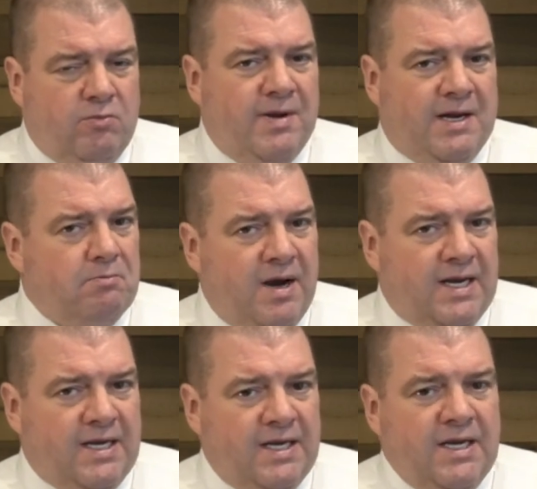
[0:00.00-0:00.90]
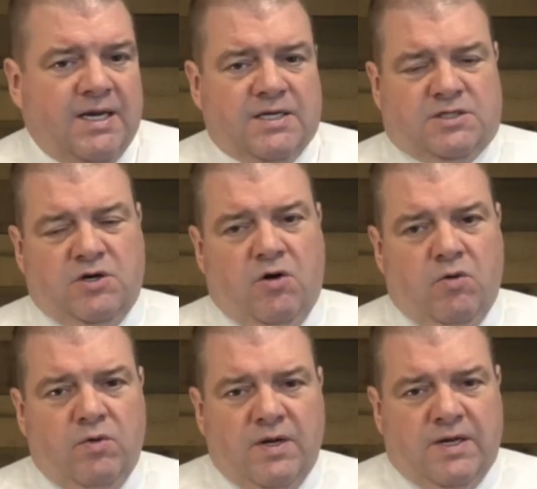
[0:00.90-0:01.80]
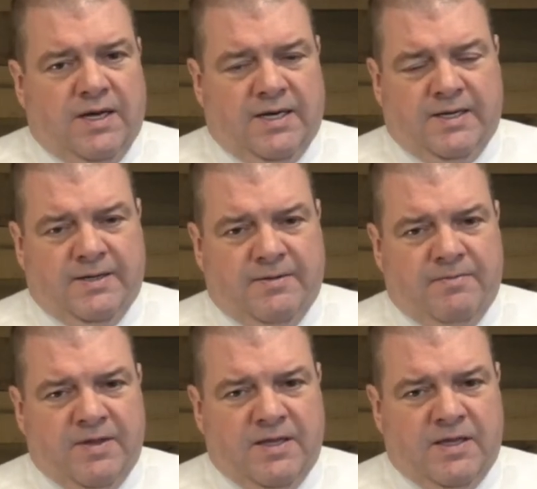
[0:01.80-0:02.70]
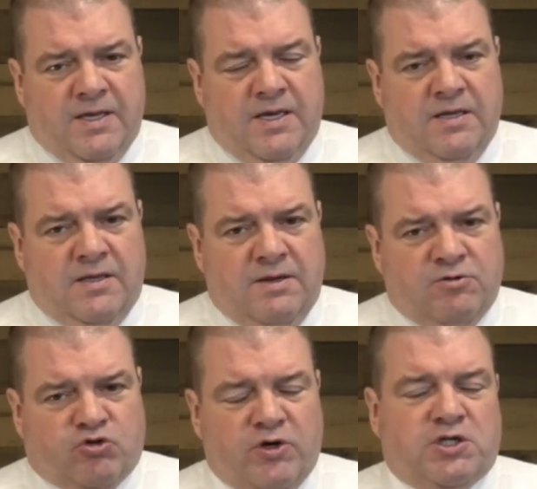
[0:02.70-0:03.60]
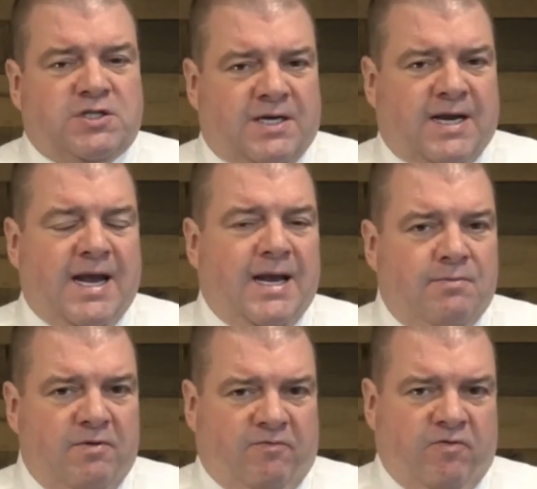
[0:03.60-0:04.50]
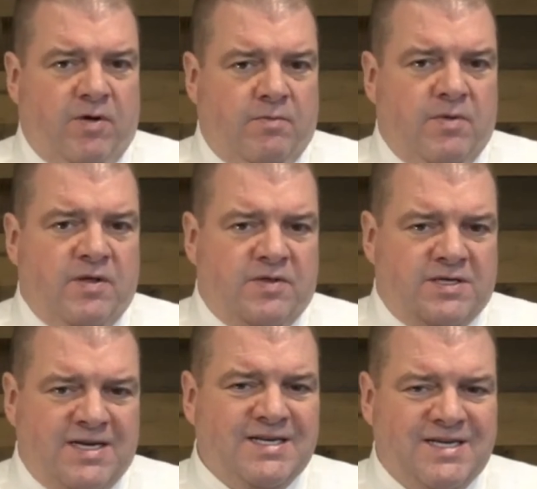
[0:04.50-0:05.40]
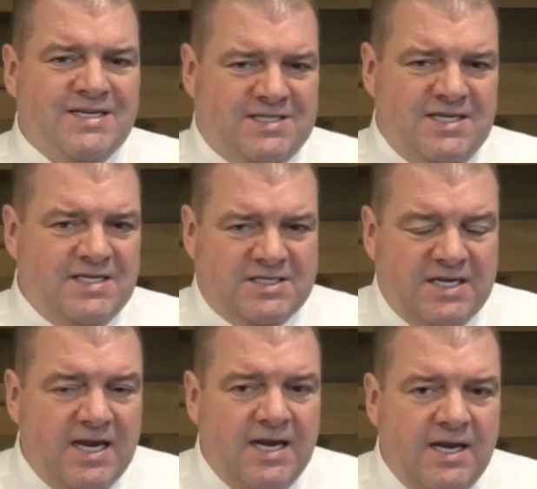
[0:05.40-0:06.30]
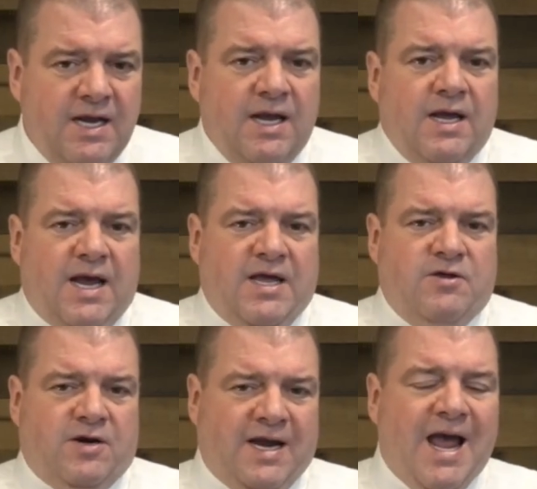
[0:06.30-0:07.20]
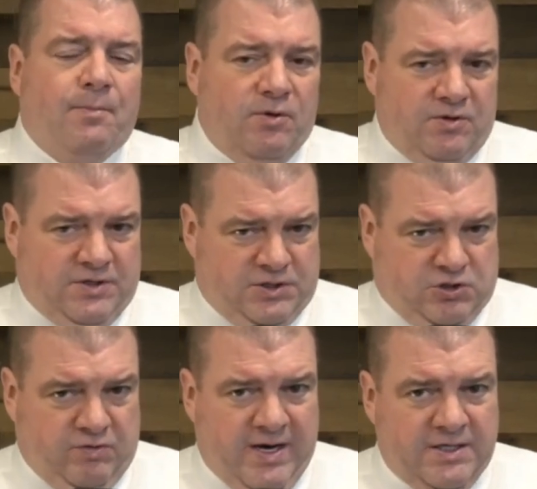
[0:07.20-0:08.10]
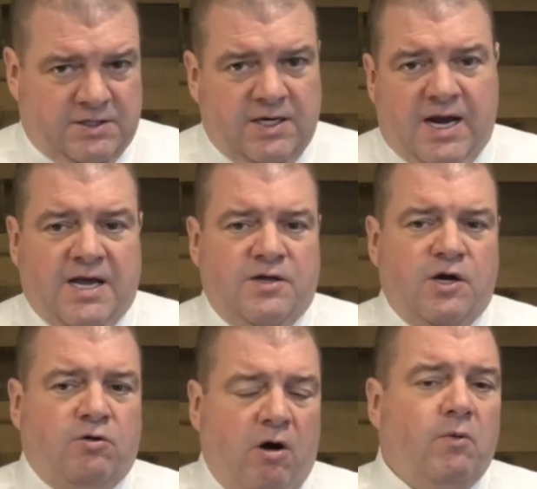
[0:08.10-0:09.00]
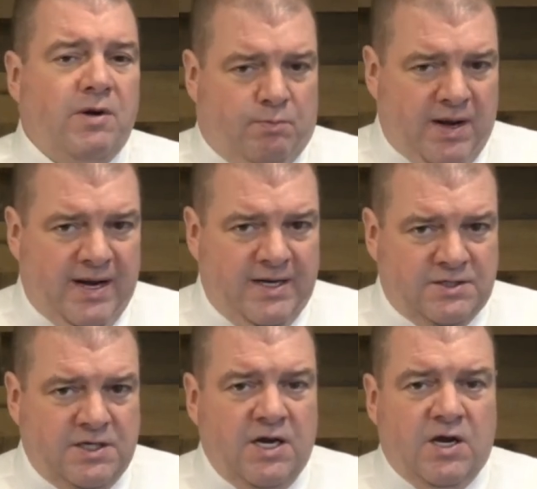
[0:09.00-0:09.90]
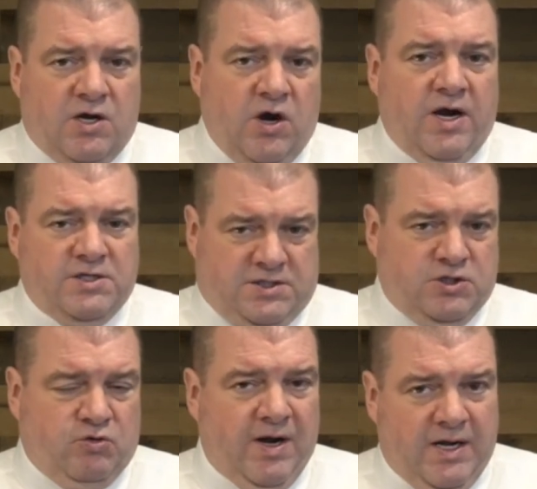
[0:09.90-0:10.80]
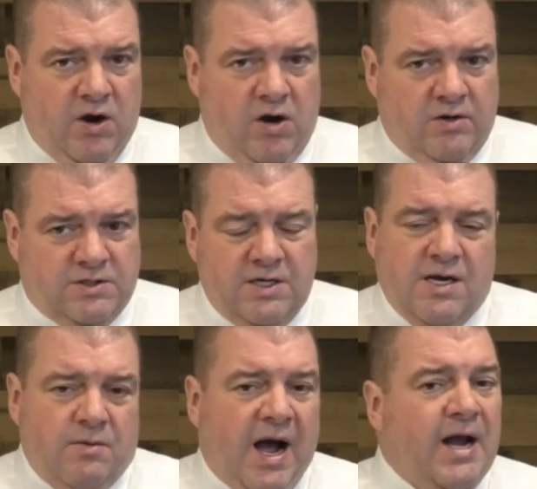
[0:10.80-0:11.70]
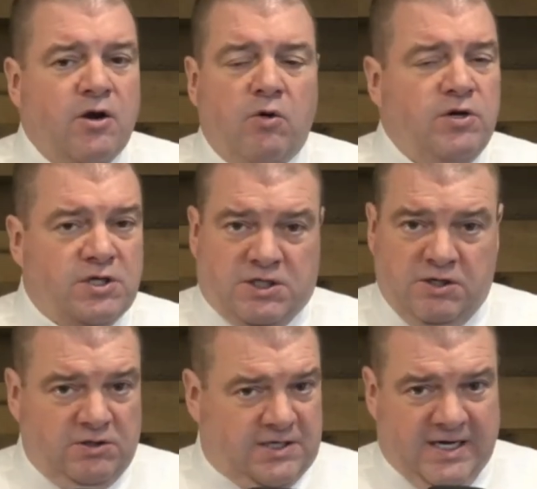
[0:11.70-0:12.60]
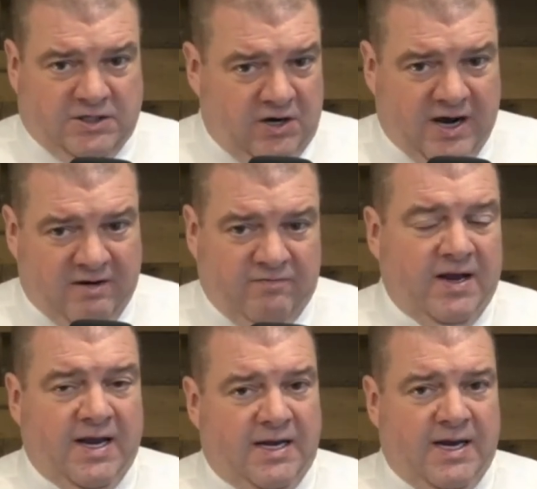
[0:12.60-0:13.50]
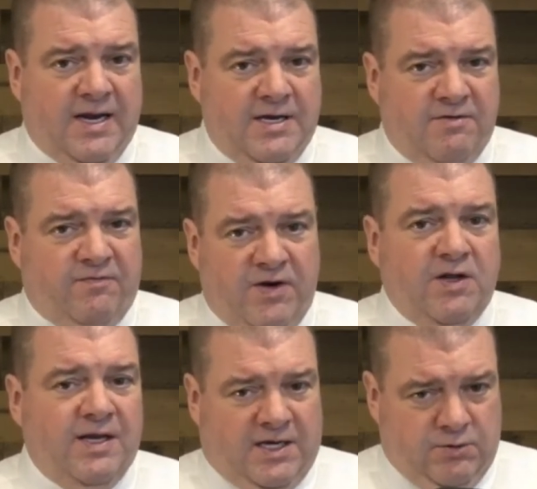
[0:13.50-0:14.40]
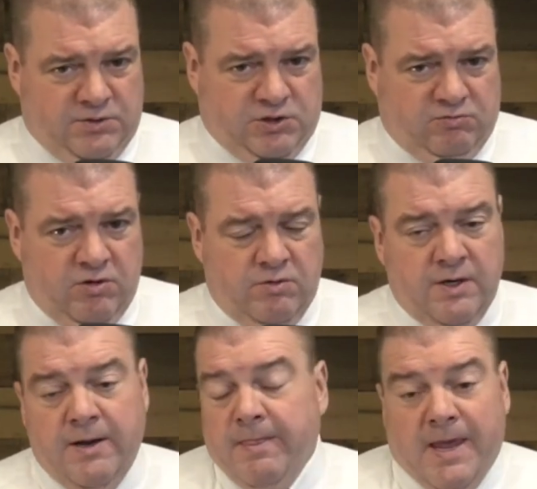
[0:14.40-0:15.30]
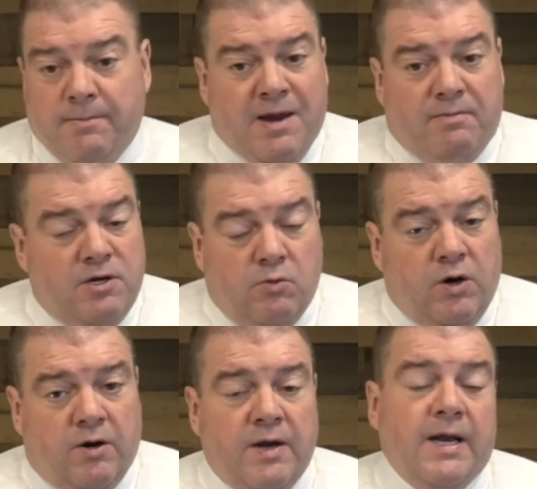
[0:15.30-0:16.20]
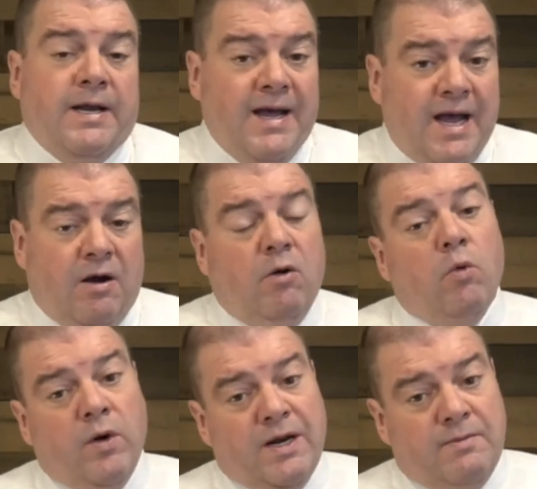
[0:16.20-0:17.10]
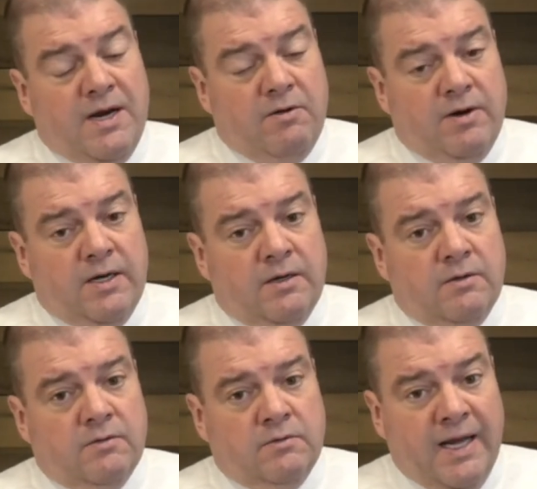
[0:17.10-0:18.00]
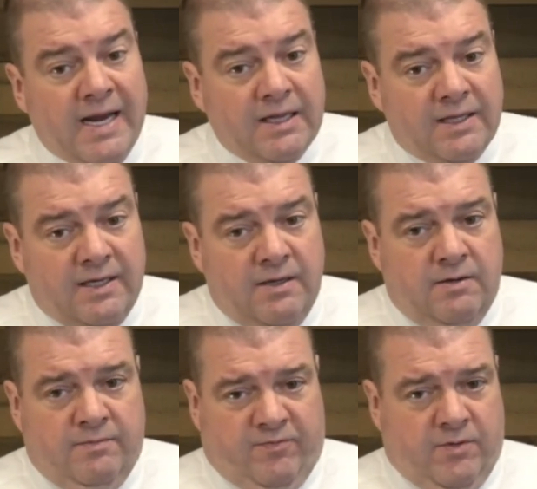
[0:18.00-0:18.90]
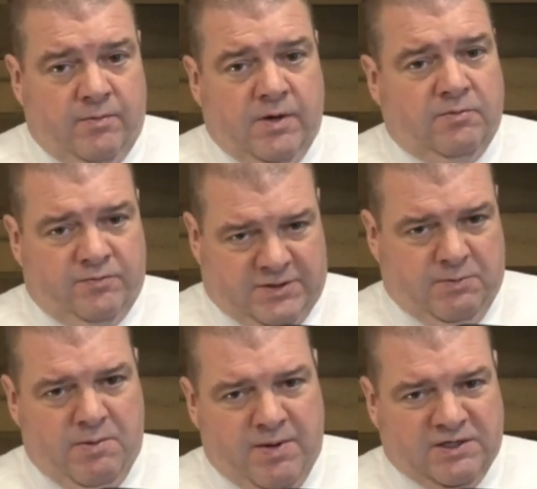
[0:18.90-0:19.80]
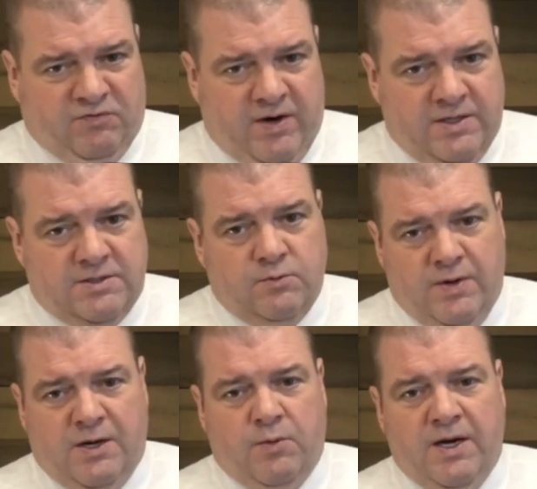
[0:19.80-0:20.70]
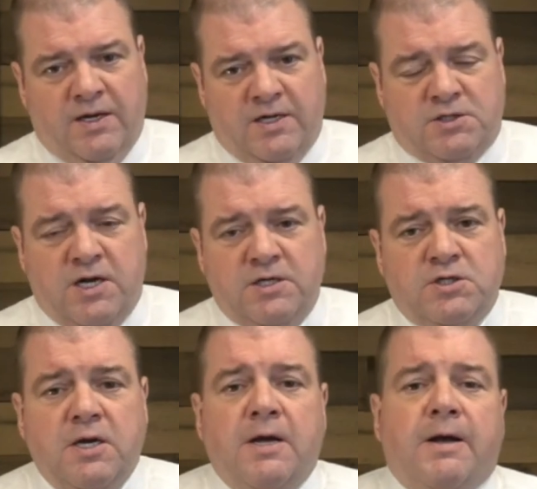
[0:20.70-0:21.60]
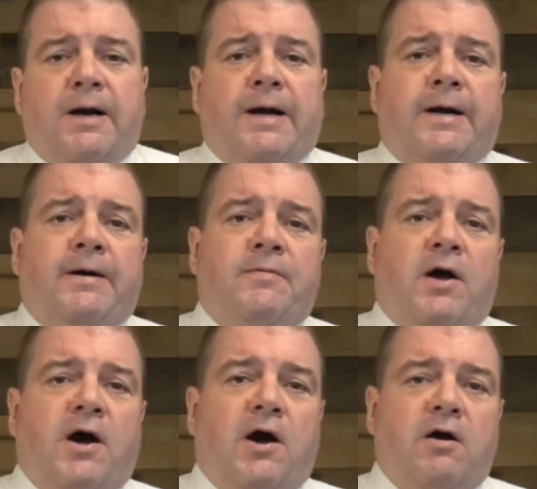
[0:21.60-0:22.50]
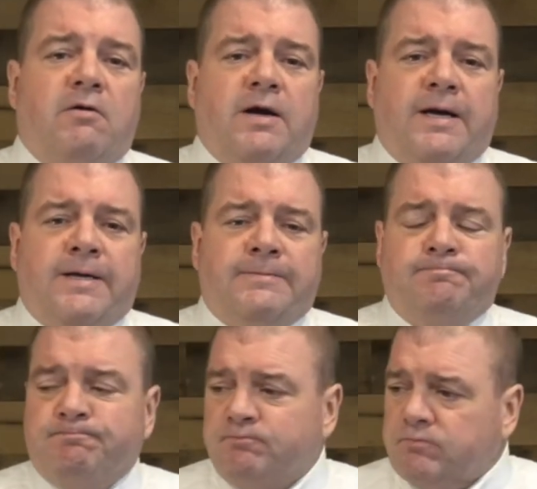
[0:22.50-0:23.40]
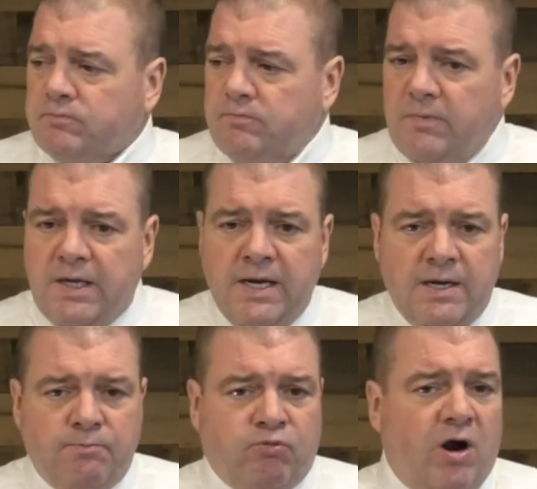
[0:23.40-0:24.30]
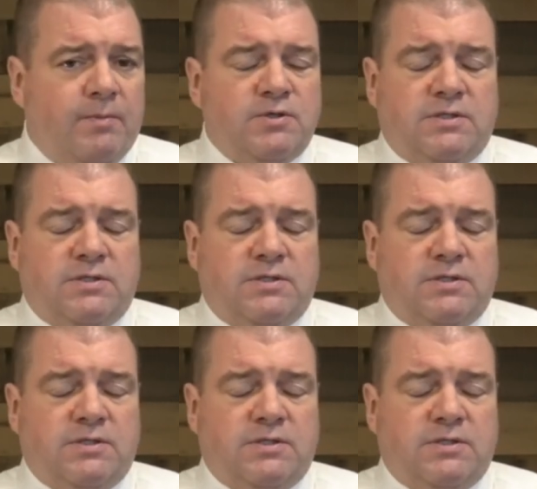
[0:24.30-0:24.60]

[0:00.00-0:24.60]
make money. So the restrictions that came from the DTCC and their capital constraints and their growing pains caused the trading halts. I know you're still ticked off, and you feel like you were screwed, and maybe you were. Now, what I'm hearing lately from some of my best friends, wink, wink, nudge, nudge, are problems